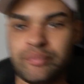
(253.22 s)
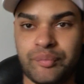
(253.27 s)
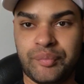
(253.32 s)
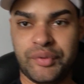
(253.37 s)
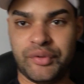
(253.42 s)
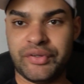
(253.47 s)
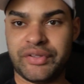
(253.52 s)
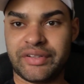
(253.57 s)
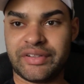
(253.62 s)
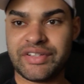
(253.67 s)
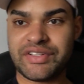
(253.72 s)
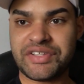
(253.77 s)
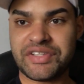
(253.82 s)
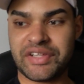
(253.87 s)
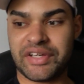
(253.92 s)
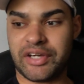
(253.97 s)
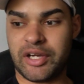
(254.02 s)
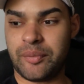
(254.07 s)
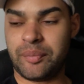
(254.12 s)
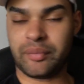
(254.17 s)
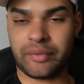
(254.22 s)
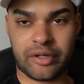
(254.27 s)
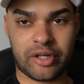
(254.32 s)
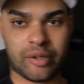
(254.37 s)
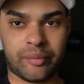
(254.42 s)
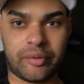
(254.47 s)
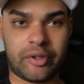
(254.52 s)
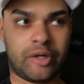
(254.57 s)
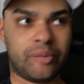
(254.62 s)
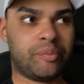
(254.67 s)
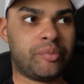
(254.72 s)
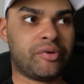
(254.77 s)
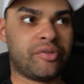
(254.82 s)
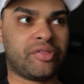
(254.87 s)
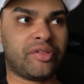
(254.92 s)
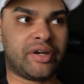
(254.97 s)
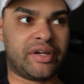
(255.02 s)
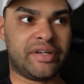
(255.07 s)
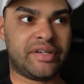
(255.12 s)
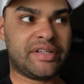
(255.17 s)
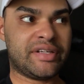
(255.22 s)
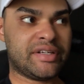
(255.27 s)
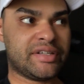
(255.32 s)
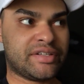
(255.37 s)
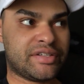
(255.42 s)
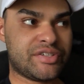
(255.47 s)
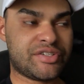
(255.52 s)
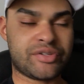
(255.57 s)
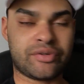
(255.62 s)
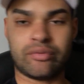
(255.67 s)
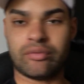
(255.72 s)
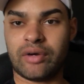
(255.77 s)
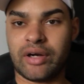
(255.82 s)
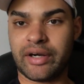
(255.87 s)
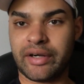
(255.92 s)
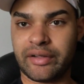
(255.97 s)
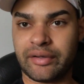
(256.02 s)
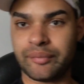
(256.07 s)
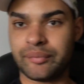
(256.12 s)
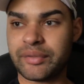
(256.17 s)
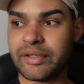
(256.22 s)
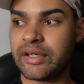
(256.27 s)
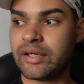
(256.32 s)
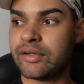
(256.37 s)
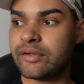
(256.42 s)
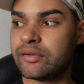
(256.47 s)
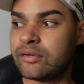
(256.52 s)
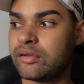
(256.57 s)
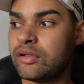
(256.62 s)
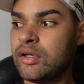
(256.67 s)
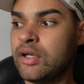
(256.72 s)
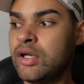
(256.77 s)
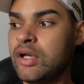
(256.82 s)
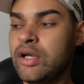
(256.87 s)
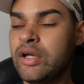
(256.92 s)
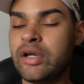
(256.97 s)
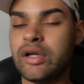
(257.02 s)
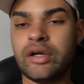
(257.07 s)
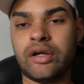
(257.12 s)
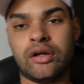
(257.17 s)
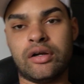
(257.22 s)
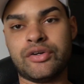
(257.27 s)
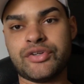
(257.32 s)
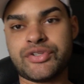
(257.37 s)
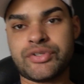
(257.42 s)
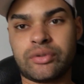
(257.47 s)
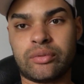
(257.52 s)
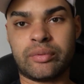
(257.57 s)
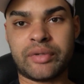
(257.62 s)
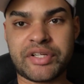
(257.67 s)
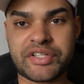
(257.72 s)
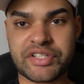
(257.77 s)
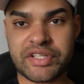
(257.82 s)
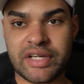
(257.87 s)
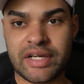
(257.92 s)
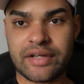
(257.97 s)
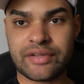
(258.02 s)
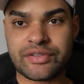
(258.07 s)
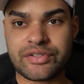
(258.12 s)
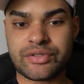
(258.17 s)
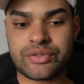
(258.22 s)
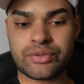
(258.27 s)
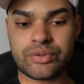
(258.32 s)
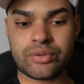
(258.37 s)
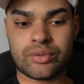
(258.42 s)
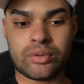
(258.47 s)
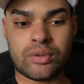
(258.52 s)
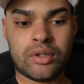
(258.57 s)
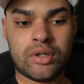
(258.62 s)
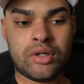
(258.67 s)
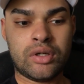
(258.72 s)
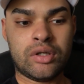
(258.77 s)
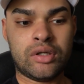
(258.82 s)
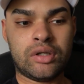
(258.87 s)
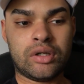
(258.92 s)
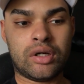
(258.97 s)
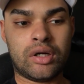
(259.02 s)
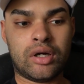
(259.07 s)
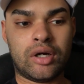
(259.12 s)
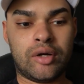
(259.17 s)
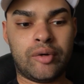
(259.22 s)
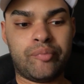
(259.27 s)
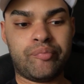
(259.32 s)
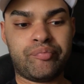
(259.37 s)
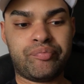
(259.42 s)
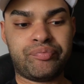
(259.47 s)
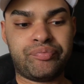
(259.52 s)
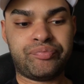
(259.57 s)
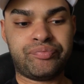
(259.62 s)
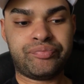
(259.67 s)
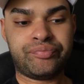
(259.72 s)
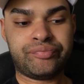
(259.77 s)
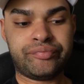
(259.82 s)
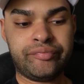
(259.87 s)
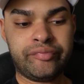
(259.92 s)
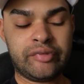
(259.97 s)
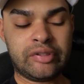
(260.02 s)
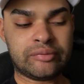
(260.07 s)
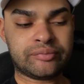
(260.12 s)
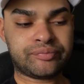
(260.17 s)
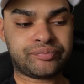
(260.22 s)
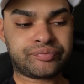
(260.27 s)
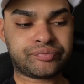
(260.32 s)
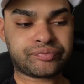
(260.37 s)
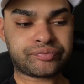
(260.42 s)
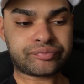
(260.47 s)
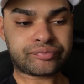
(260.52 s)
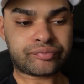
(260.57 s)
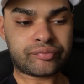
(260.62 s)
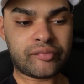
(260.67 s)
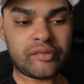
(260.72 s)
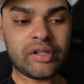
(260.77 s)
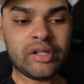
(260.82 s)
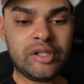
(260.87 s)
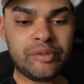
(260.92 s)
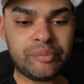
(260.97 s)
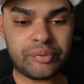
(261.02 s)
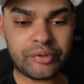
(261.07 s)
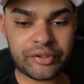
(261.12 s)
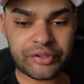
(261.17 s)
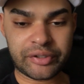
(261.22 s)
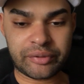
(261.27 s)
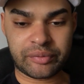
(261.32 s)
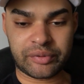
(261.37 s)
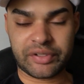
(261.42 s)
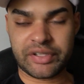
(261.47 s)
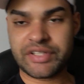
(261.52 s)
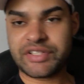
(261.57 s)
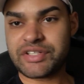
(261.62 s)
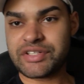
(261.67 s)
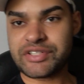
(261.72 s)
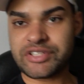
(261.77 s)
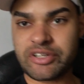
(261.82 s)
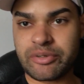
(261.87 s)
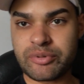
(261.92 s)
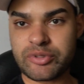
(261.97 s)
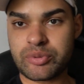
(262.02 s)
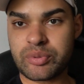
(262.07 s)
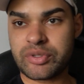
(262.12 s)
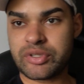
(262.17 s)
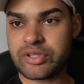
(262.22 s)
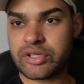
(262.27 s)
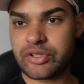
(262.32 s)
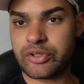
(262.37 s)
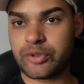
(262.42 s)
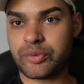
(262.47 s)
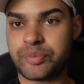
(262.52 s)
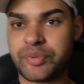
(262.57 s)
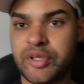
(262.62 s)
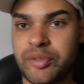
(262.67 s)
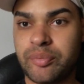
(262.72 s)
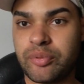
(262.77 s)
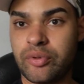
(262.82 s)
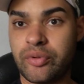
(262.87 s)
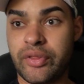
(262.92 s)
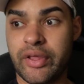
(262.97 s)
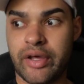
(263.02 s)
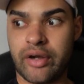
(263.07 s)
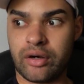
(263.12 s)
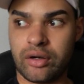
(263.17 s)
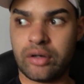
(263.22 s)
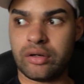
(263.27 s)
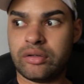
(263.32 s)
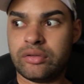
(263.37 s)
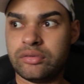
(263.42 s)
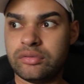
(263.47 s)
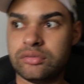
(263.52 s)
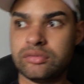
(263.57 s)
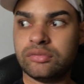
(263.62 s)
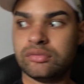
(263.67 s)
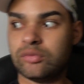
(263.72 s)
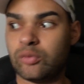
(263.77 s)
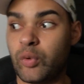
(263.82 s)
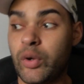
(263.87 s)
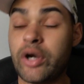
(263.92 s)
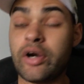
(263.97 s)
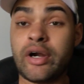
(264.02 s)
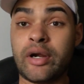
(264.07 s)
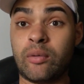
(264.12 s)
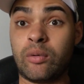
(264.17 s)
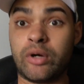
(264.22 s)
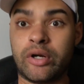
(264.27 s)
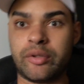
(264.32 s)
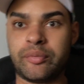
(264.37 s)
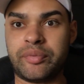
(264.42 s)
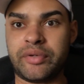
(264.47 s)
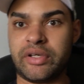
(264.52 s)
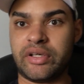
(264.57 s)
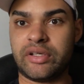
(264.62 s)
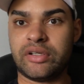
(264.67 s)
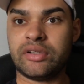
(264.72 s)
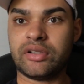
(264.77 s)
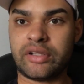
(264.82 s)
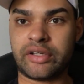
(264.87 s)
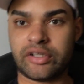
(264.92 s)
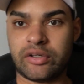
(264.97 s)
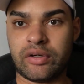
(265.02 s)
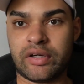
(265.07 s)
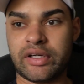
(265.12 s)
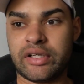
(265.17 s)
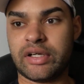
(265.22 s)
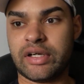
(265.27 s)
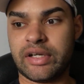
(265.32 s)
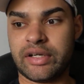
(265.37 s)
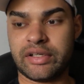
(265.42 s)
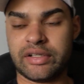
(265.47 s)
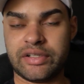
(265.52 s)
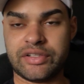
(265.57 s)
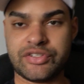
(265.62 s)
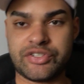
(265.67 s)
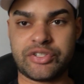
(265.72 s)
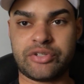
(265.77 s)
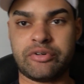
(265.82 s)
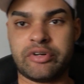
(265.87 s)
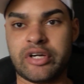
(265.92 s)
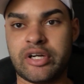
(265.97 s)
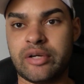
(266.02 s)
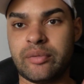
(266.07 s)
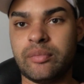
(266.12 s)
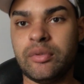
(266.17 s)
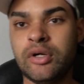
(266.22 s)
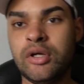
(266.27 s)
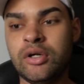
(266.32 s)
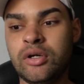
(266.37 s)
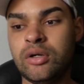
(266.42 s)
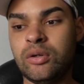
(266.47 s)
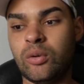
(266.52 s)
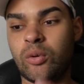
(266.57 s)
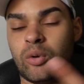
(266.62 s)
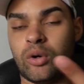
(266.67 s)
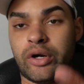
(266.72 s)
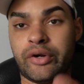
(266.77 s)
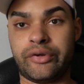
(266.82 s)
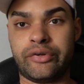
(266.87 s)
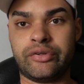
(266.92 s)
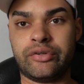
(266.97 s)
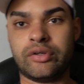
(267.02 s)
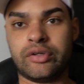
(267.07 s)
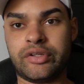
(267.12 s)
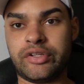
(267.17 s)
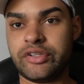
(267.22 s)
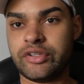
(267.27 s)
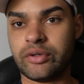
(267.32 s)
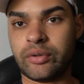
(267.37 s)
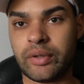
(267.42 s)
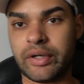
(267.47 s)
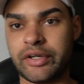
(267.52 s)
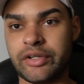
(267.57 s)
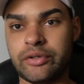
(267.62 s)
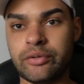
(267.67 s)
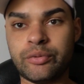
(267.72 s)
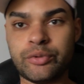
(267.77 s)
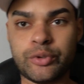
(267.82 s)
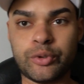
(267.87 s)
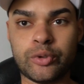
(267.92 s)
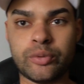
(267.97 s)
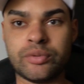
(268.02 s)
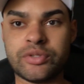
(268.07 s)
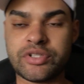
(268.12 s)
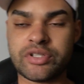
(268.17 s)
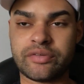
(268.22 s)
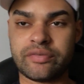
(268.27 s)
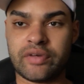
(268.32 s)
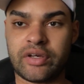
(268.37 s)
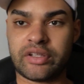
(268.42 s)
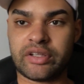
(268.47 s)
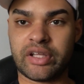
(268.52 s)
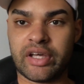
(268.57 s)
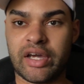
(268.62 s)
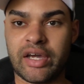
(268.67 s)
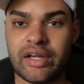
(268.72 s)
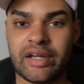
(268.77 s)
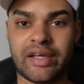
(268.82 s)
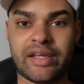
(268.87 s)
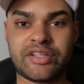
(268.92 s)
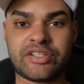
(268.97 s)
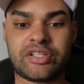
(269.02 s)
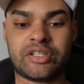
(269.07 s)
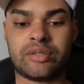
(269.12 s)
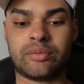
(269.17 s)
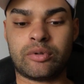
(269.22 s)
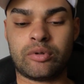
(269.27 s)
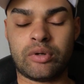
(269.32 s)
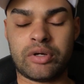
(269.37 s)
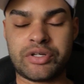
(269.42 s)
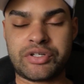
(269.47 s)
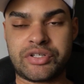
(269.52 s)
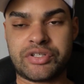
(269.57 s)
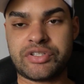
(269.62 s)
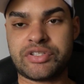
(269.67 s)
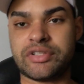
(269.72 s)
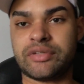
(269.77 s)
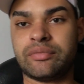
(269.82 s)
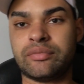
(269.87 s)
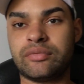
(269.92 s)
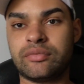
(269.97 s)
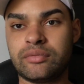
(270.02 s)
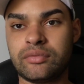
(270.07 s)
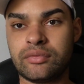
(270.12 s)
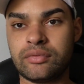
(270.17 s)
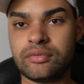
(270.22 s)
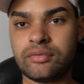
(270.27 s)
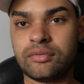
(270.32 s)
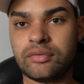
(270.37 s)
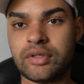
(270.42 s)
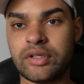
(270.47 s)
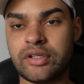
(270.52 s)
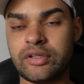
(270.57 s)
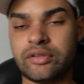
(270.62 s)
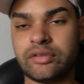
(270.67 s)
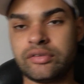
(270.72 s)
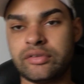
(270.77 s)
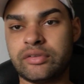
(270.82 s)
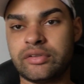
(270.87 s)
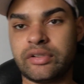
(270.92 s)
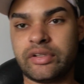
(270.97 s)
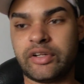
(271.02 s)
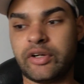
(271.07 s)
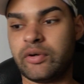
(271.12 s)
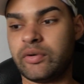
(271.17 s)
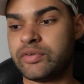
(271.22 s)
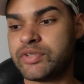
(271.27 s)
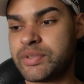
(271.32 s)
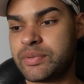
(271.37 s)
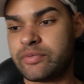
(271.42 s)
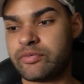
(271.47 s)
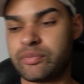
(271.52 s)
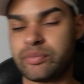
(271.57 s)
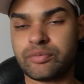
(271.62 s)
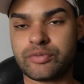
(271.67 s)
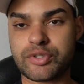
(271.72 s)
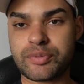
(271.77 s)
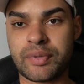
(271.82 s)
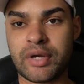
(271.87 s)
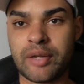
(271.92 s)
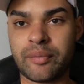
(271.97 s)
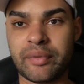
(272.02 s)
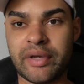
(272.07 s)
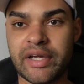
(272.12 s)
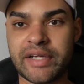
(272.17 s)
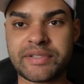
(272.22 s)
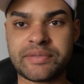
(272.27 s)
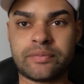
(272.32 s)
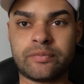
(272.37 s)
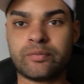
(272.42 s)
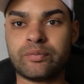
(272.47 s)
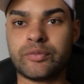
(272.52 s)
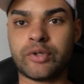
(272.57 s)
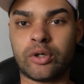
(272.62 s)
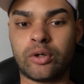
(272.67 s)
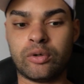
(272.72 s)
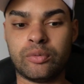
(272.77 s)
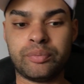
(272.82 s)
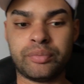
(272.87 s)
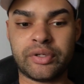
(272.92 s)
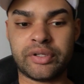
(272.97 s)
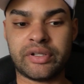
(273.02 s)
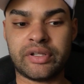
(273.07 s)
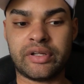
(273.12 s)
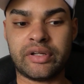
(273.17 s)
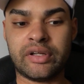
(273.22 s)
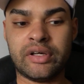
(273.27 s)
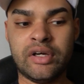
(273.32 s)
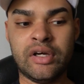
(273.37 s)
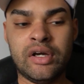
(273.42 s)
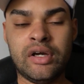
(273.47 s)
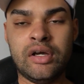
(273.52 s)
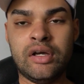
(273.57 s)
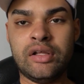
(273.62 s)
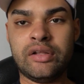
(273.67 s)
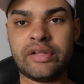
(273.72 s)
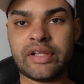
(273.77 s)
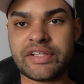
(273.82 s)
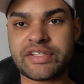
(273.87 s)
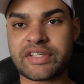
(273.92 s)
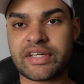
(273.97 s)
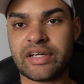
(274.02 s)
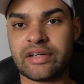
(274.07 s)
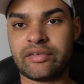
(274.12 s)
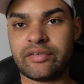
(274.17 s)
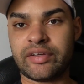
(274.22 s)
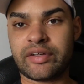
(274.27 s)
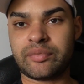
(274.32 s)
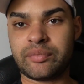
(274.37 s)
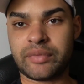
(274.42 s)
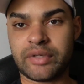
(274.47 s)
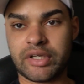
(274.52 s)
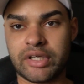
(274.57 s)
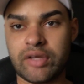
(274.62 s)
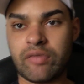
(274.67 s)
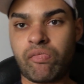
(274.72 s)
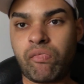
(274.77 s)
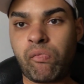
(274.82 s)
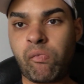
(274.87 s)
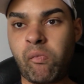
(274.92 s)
building this thing up and coming up with ideas and writing them down, and also reaching out to um, and building relationships with other people that are where I want to be, like on Instagram or on YouTube and stuff like that, and asking them questions, and some of them respond back, some of them don't, but then that's kind of like me